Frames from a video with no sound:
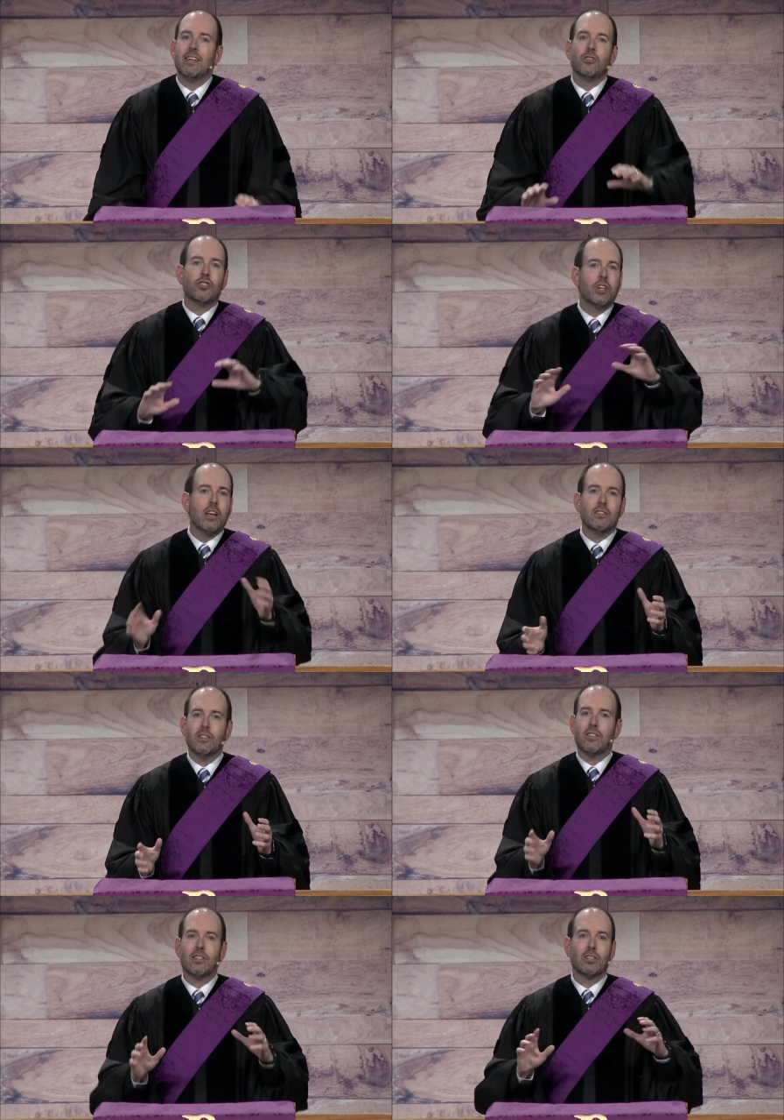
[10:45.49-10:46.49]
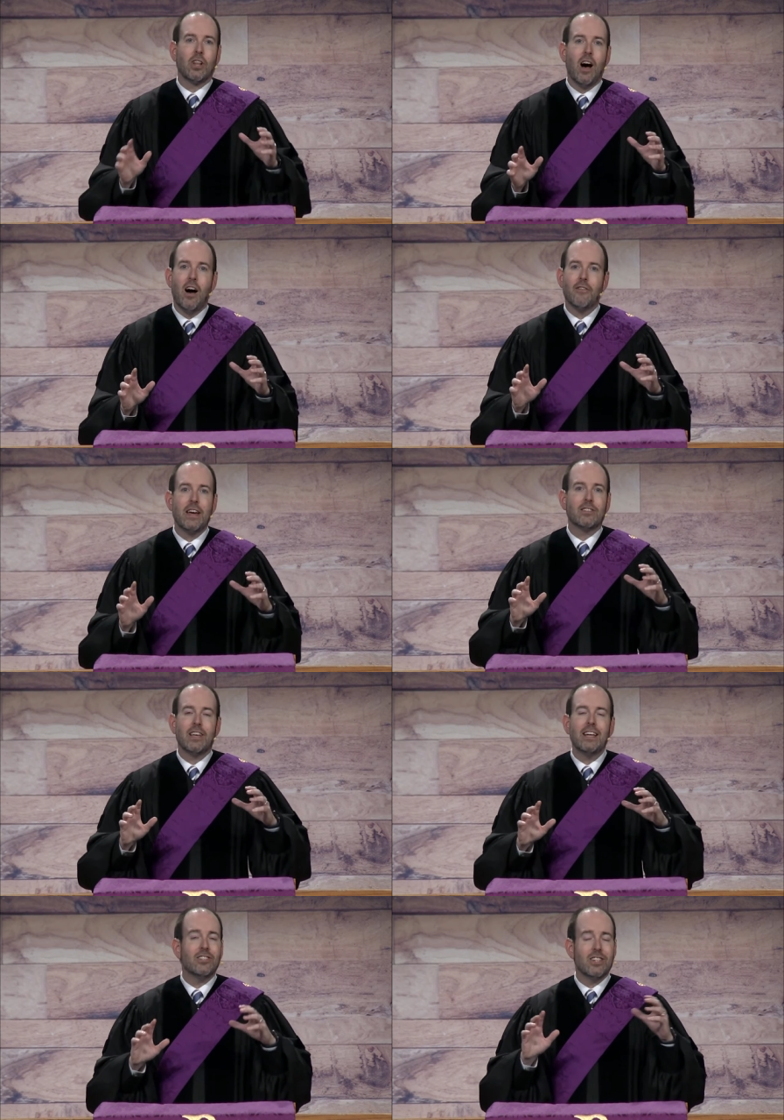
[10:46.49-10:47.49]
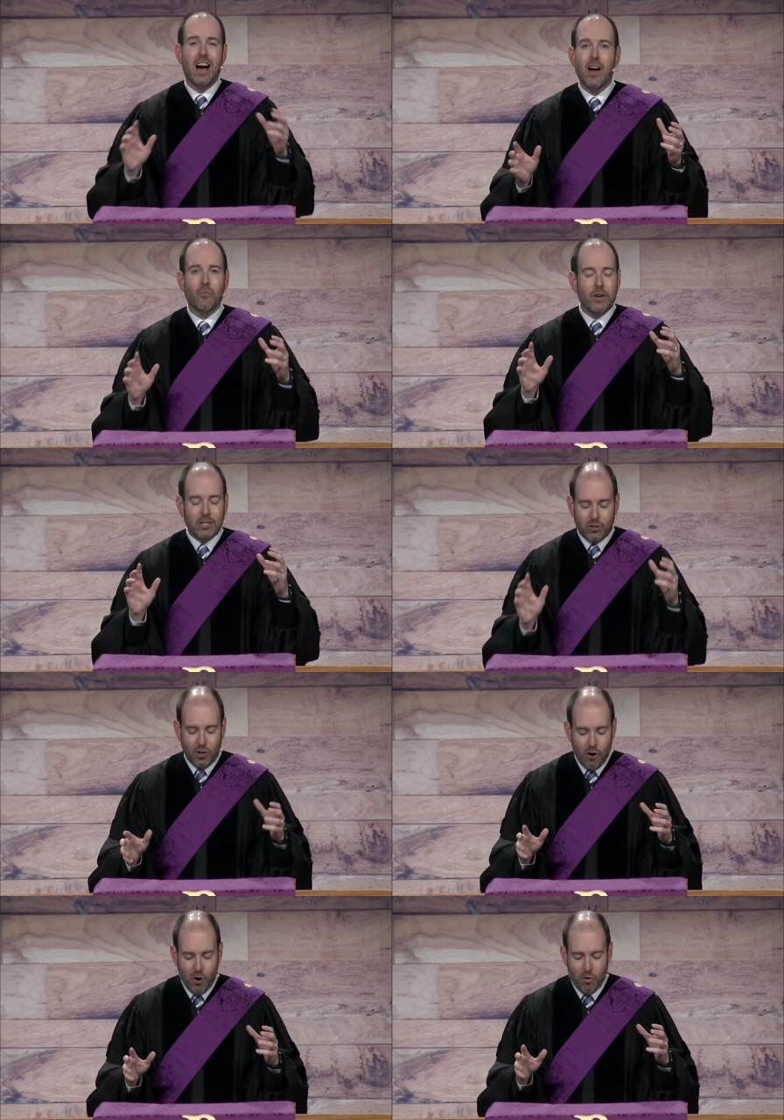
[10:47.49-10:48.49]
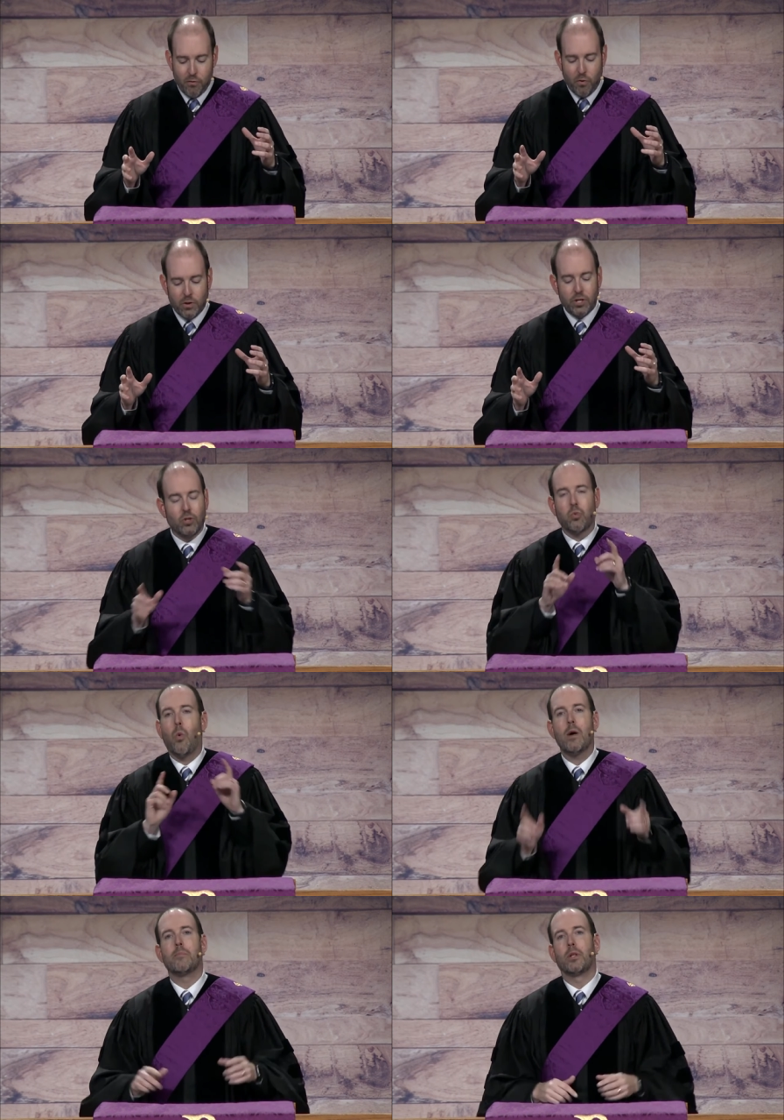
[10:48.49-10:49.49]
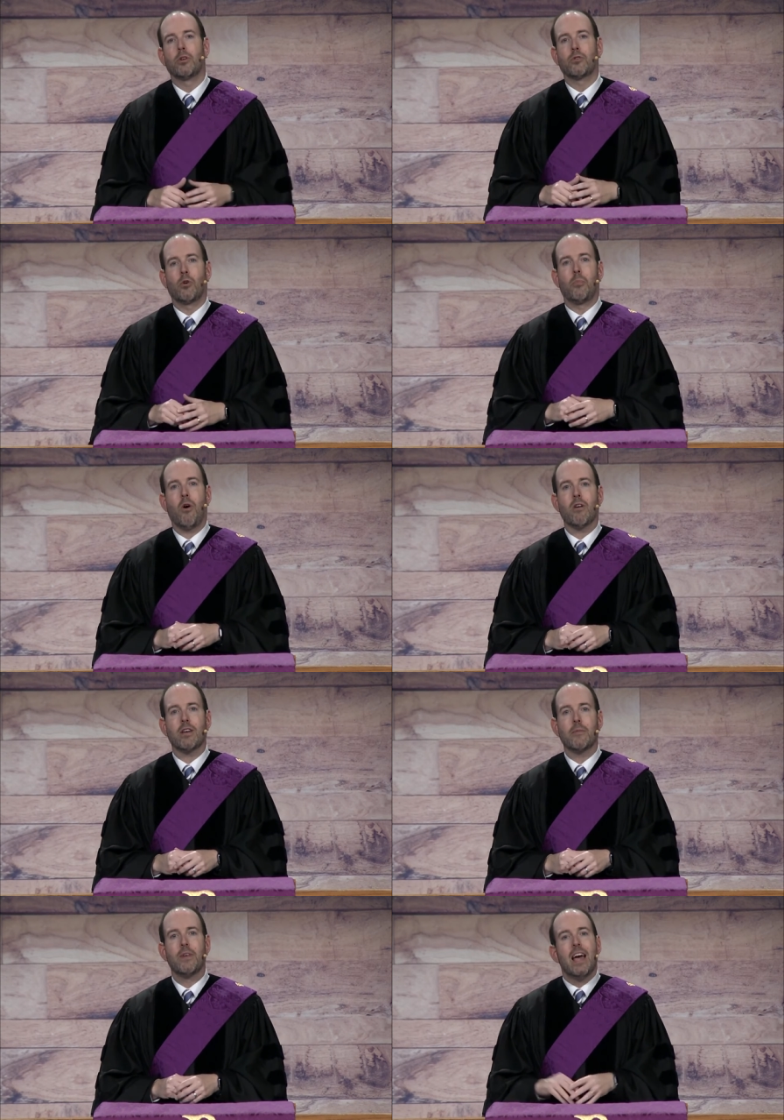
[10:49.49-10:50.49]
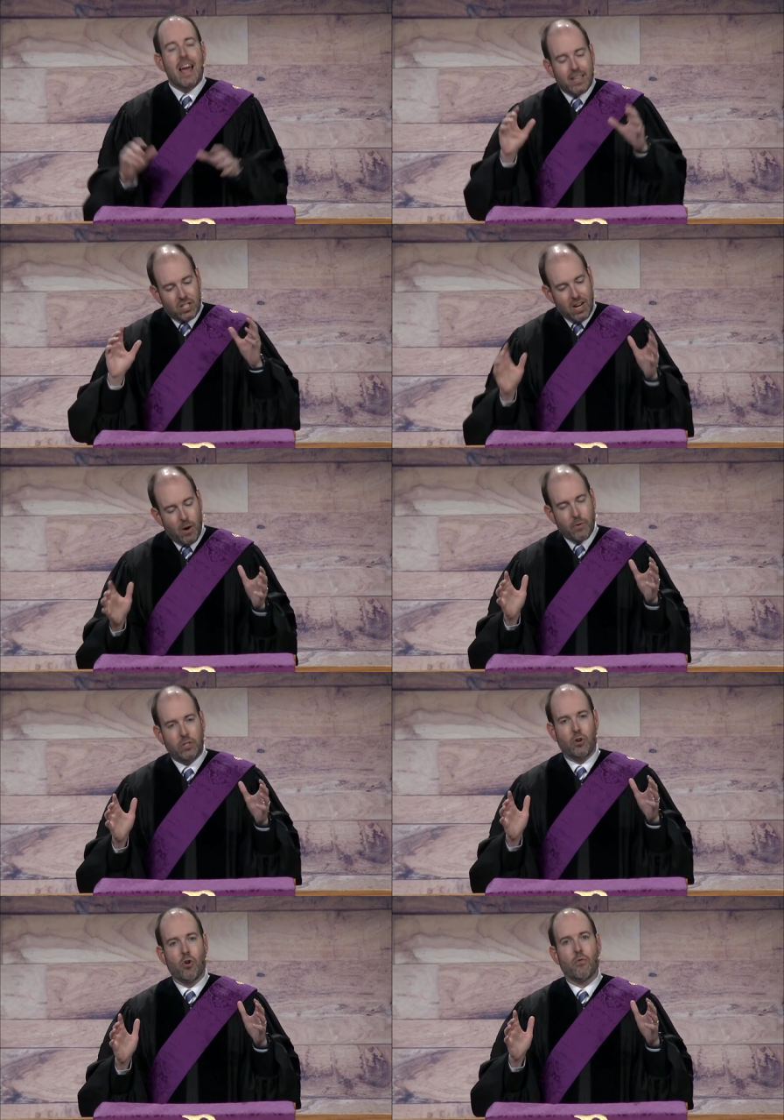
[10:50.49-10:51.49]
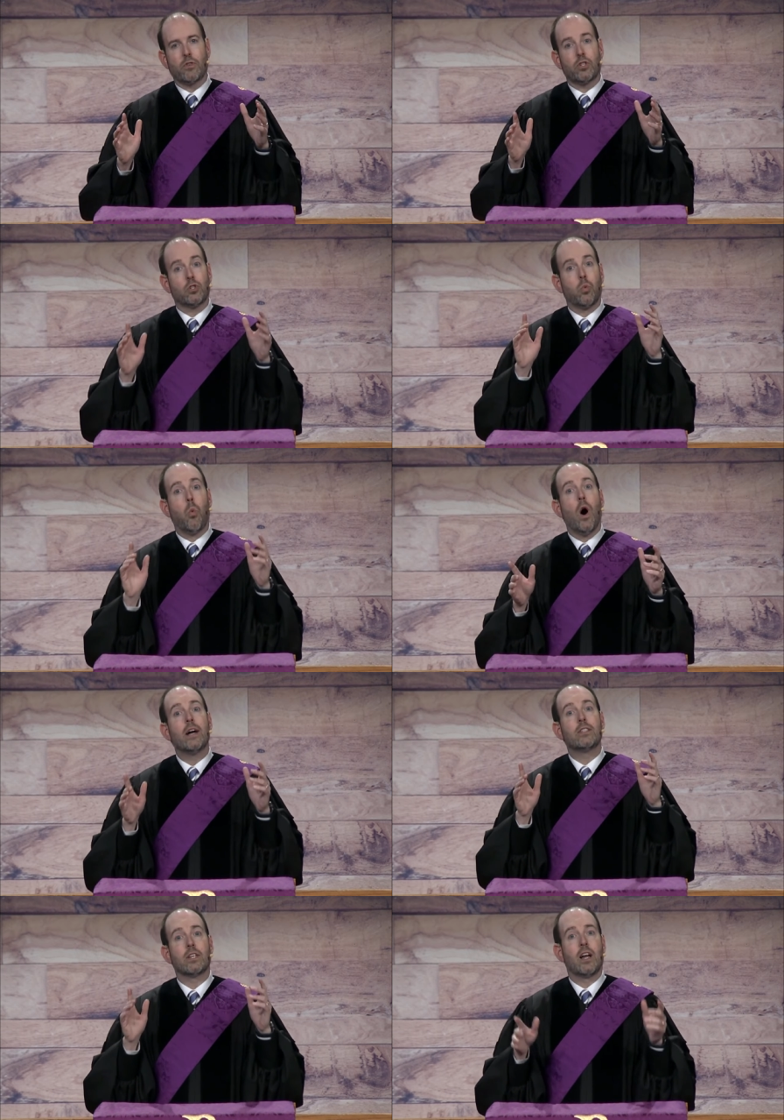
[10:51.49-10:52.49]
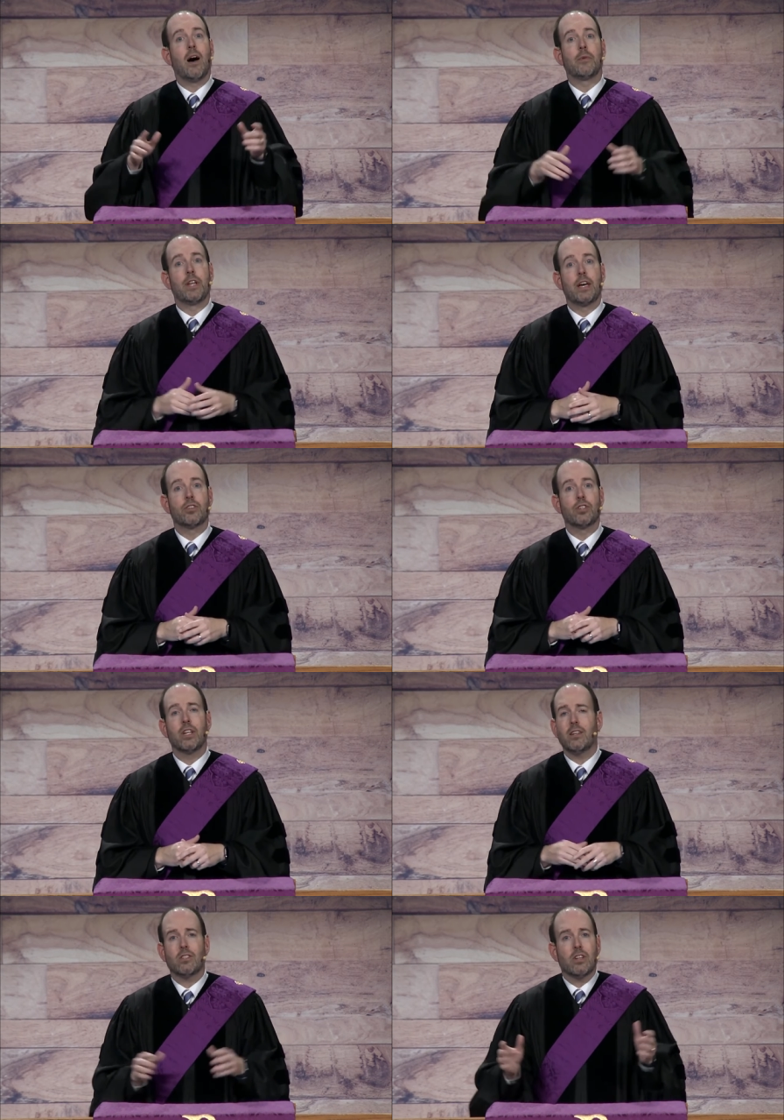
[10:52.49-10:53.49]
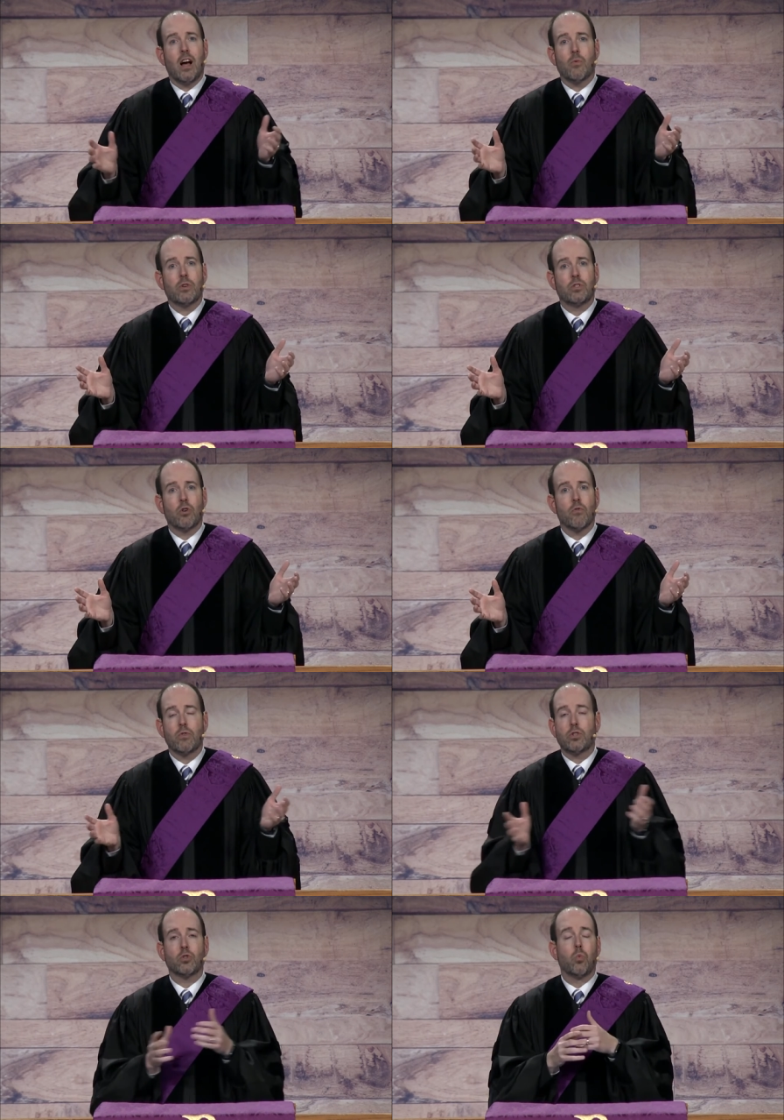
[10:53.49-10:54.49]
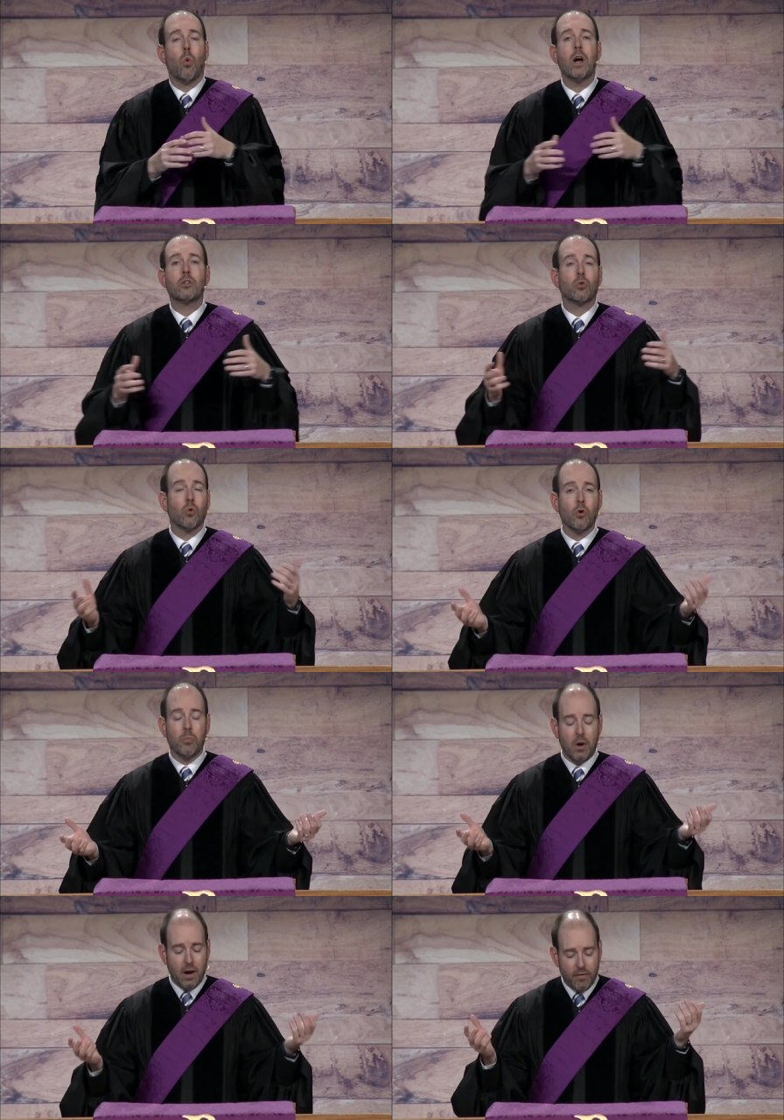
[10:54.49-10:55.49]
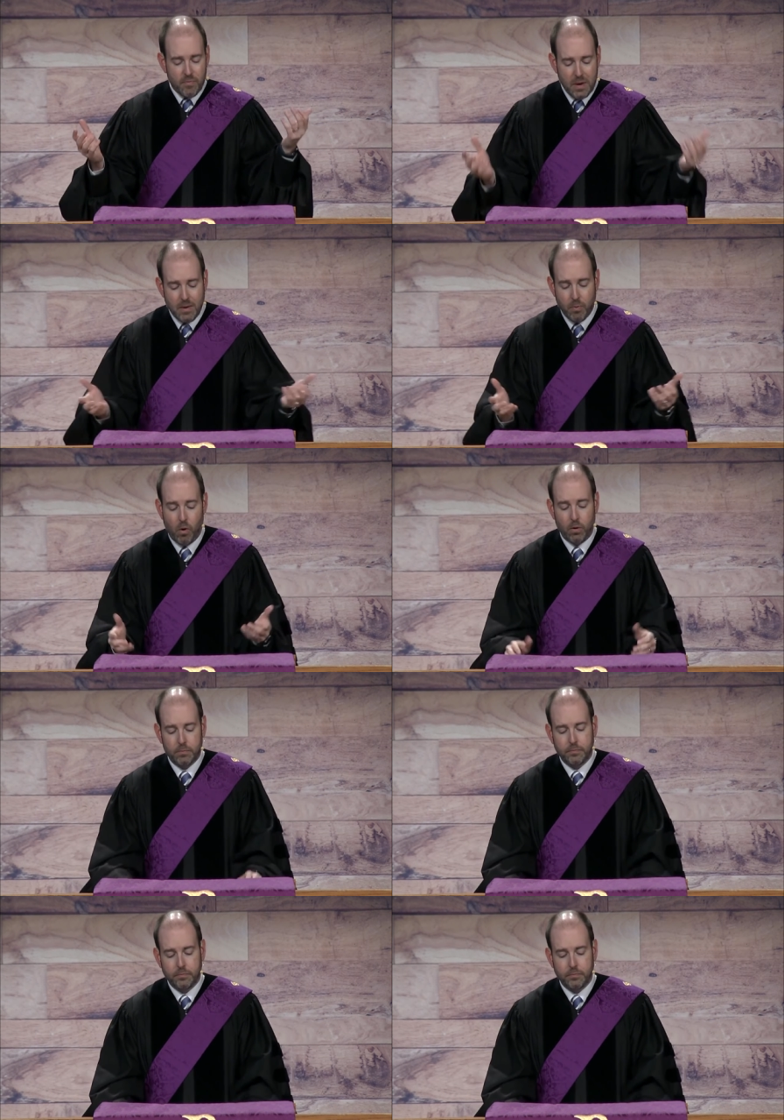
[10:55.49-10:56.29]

Jesus' love is it's not reserved for just one political party. It's not reserved for just one denomination, and it's not reserved for just one group of people.